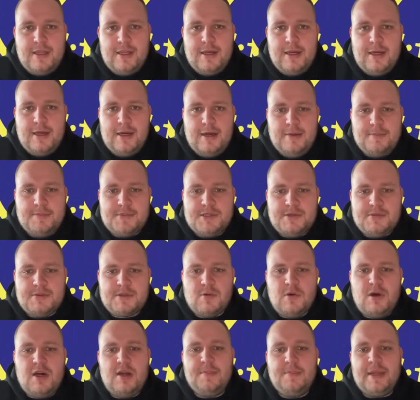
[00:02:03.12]
So it was
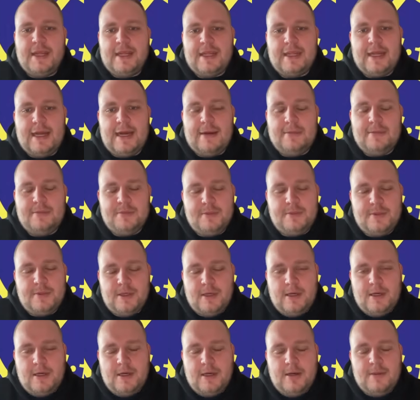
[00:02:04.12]
quite a big gap
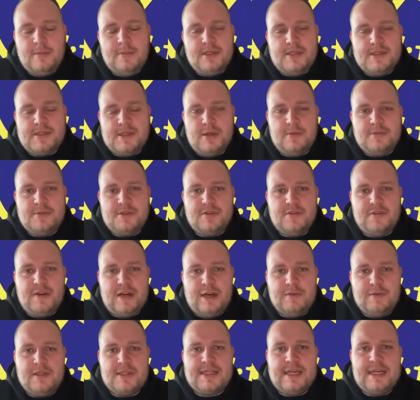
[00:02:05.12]
in terms of
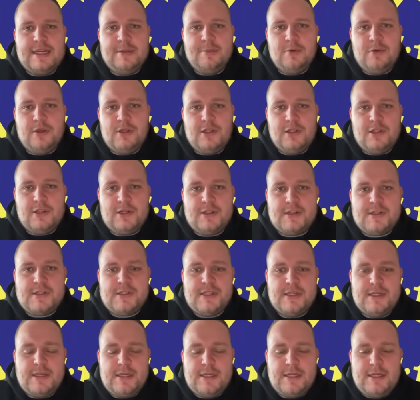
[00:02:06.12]
how the table looked.
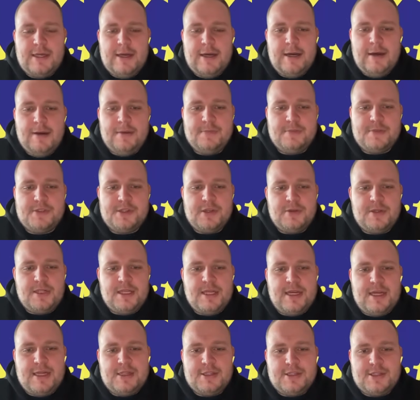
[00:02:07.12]
So
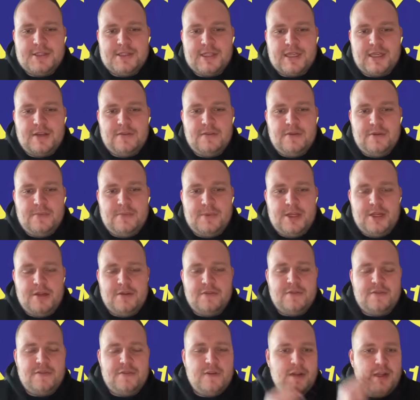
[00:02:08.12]
yeah, just to give you a bit
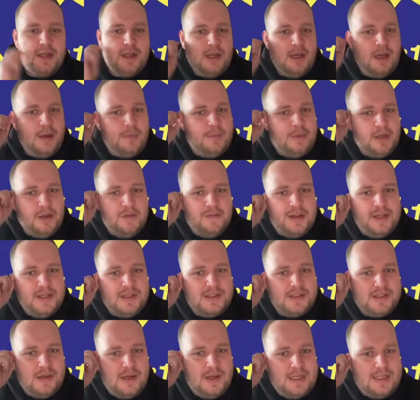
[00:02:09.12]
of
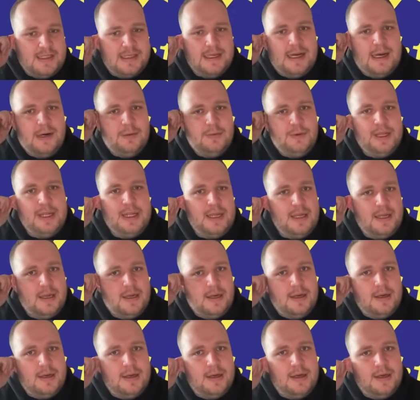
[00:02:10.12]
insight into how
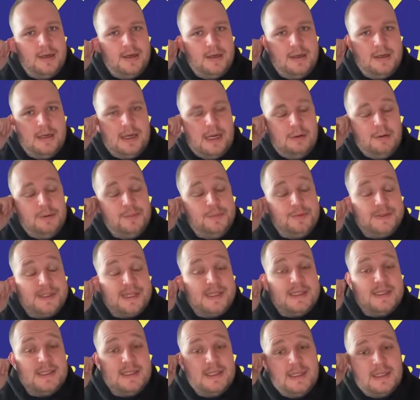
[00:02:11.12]
we
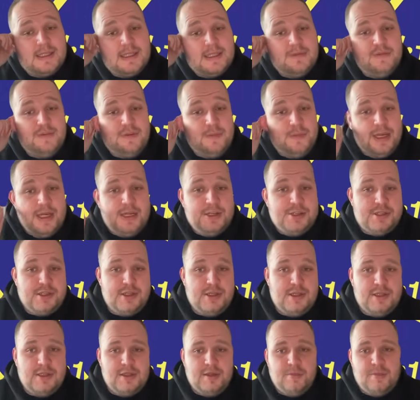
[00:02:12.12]
presented this information
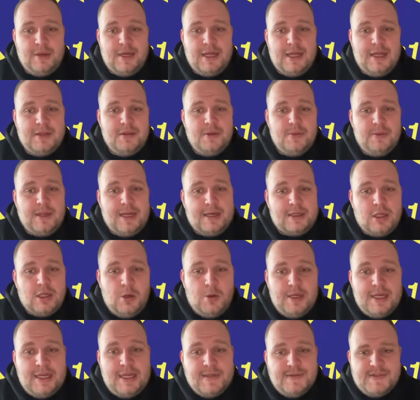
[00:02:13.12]
and the plan that we had
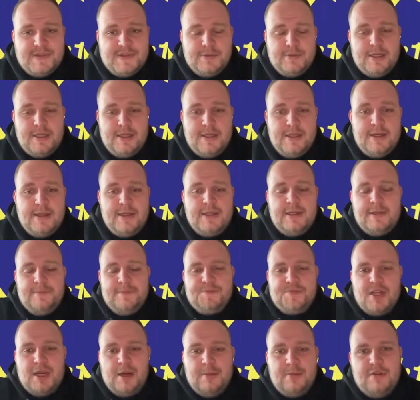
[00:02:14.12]
going into it.
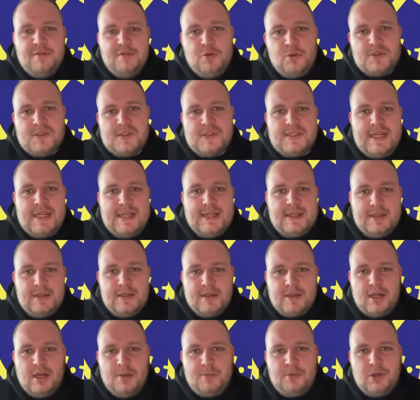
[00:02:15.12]
I've also taken
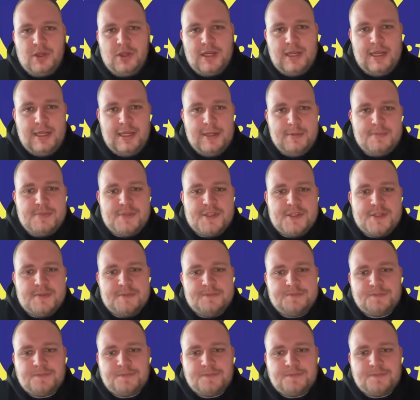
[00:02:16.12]
a couple of clips